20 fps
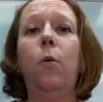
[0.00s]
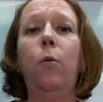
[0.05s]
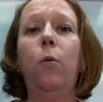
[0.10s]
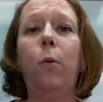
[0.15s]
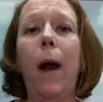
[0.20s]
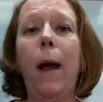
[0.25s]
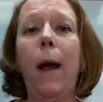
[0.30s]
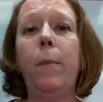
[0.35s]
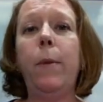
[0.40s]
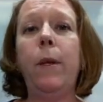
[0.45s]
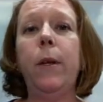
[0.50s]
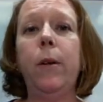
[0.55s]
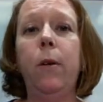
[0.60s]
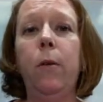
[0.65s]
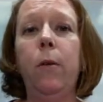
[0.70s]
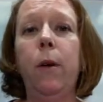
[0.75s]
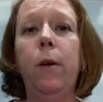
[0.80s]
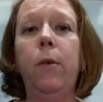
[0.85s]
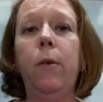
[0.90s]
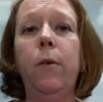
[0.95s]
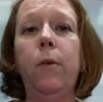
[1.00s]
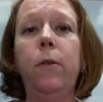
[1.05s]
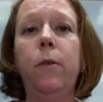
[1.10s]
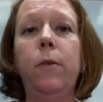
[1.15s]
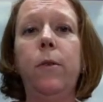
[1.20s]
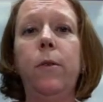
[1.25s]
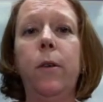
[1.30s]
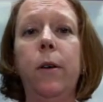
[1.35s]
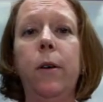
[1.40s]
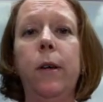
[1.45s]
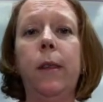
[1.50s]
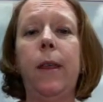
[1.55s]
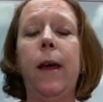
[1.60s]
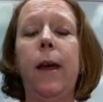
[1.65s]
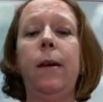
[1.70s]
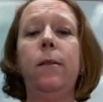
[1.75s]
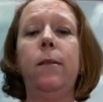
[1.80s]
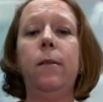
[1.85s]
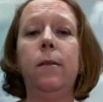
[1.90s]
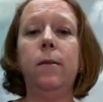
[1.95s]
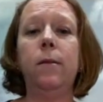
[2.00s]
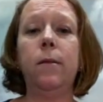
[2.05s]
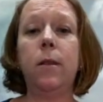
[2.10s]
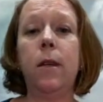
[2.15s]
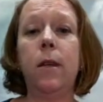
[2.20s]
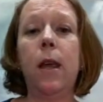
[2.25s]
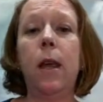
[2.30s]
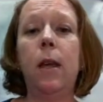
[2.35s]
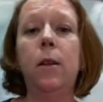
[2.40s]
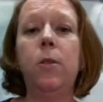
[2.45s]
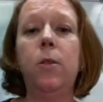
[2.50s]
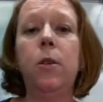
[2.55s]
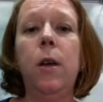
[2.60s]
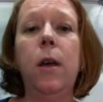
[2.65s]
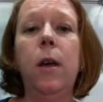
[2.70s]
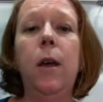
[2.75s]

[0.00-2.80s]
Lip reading: rapid growth during that stage.